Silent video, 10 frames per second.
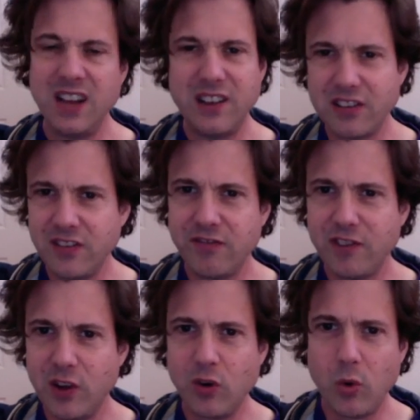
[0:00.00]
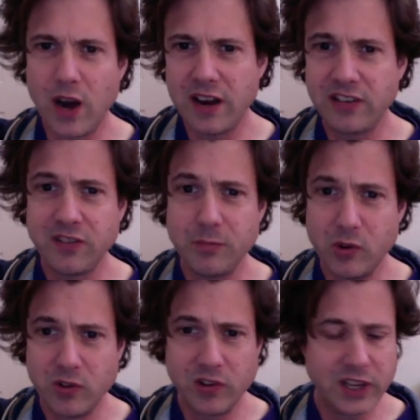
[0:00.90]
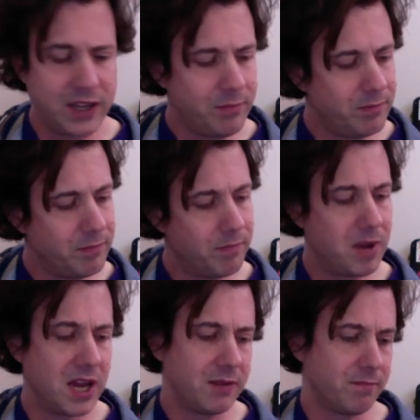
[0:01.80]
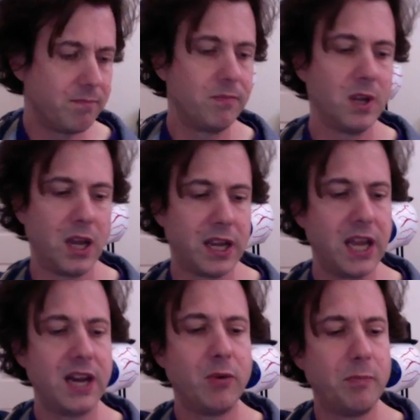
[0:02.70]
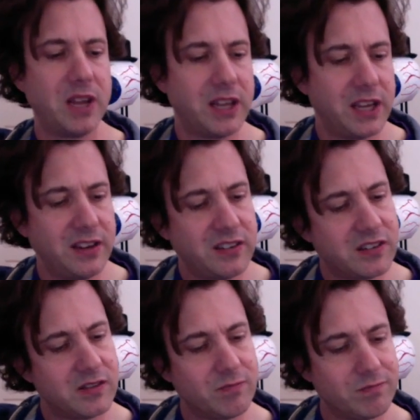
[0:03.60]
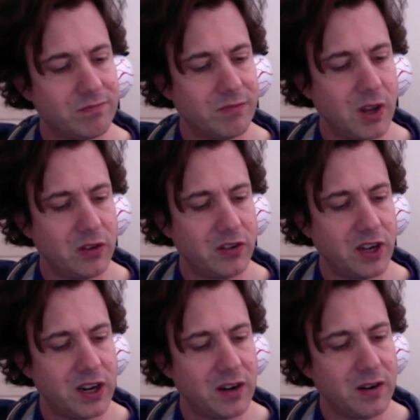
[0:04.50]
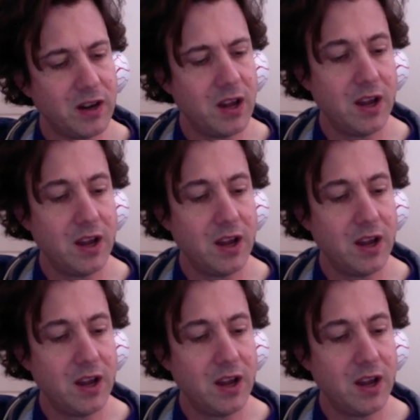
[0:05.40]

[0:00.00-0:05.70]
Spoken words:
Doesn't flow quite as smoothly, but again, it would be these notes here.